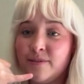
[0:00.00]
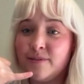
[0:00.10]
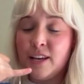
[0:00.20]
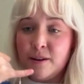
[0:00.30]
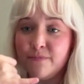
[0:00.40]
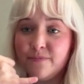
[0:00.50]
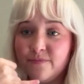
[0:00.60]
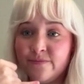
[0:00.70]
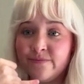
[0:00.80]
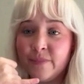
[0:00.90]
keep
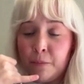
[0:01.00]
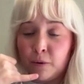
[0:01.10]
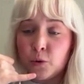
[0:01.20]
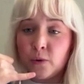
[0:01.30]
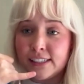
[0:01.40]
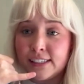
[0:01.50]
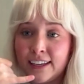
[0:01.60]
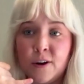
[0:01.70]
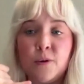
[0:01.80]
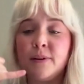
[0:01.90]
April
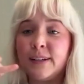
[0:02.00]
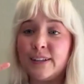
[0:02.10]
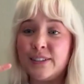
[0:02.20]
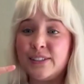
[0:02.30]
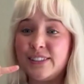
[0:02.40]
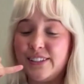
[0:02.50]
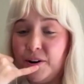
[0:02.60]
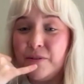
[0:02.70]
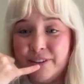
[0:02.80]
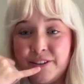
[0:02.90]
22nd open because you're
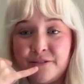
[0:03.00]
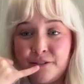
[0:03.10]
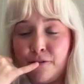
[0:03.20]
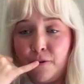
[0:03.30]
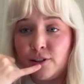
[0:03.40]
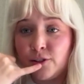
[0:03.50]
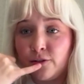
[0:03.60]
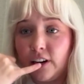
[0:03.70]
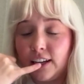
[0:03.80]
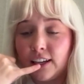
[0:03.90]
opening Forrest
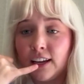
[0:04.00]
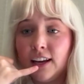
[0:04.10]
Frank."